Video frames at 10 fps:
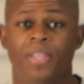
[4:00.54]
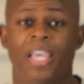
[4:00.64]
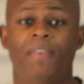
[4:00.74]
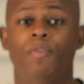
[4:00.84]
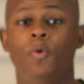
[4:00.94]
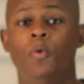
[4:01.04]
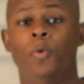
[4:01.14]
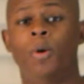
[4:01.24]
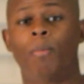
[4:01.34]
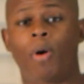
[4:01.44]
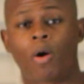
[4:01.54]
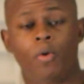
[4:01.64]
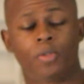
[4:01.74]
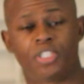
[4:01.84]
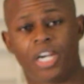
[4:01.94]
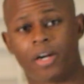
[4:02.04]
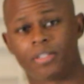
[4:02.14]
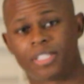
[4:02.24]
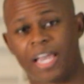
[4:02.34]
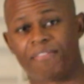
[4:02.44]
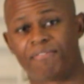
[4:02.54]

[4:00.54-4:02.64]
If you borrow shares at